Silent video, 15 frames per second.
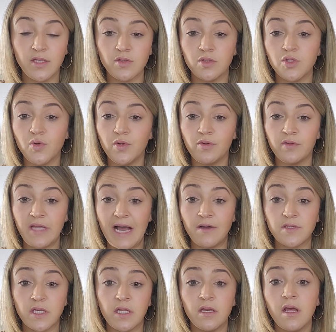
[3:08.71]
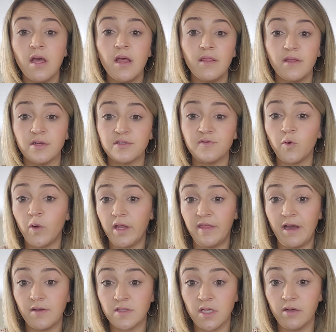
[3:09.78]
so $200,000, there's
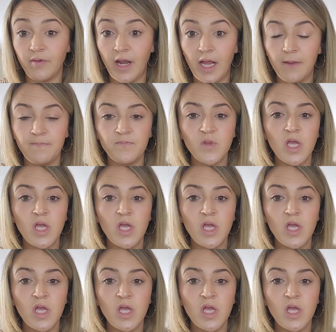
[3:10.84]
$40,000 already.